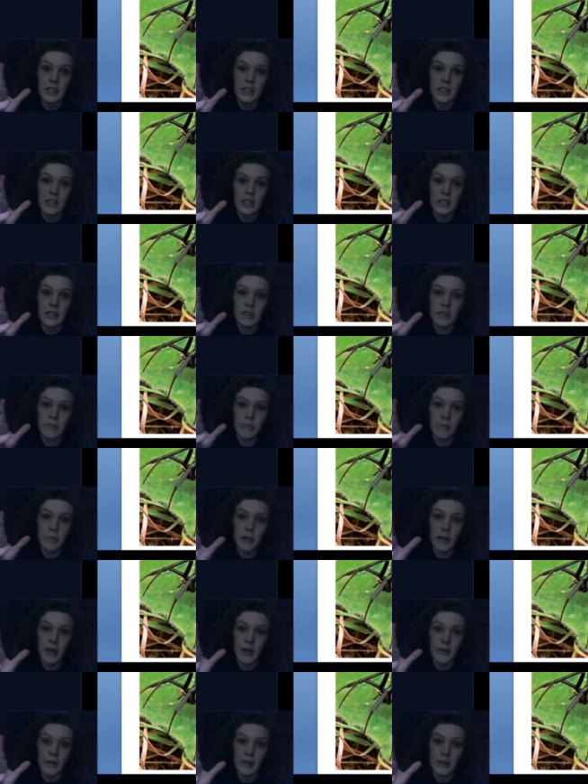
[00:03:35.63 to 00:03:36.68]
of
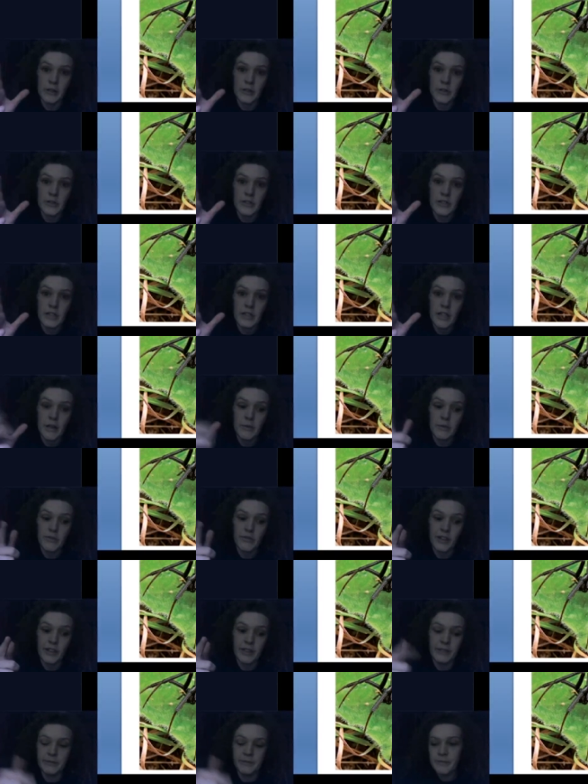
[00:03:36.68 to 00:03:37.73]
brown recluses. That was
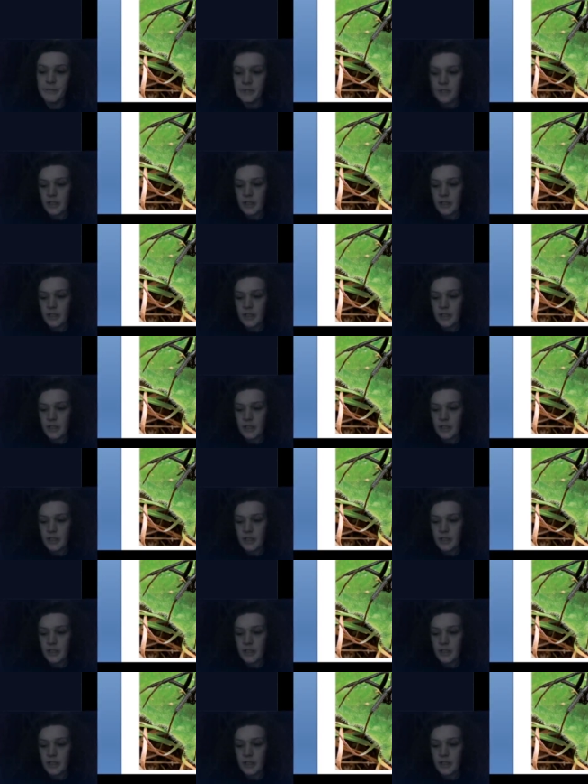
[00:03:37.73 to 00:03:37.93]
fun.